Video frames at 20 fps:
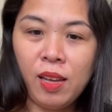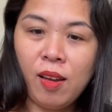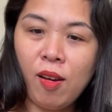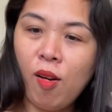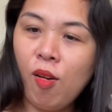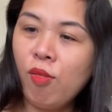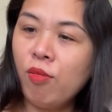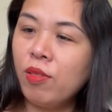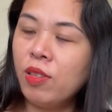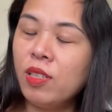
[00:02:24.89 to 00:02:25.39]

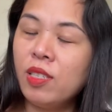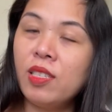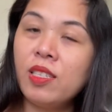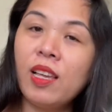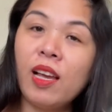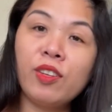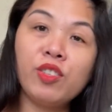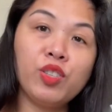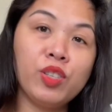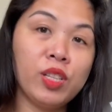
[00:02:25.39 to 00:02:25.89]
Oh, this is
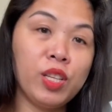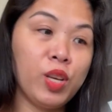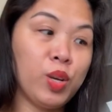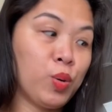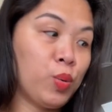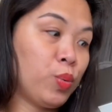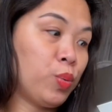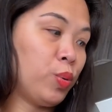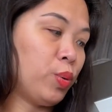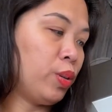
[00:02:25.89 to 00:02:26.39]
actually
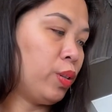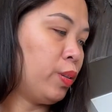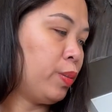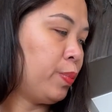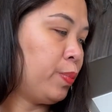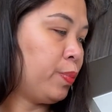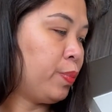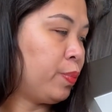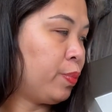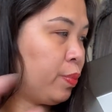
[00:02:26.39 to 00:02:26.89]
cool.
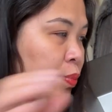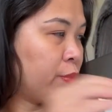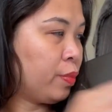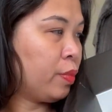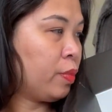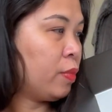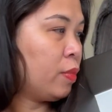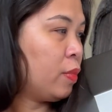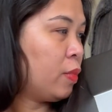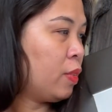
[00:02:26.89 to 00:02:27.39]

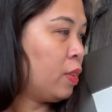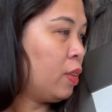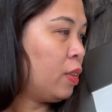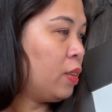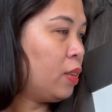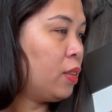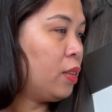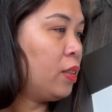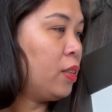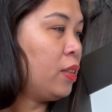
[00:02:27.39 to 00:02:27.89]

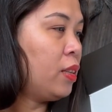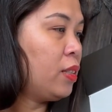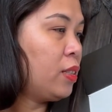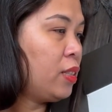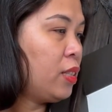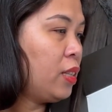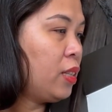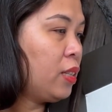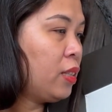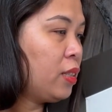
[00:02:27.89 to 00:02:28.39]
That's
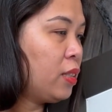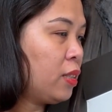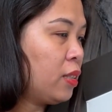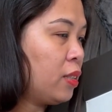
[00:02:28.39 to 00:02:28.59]
it.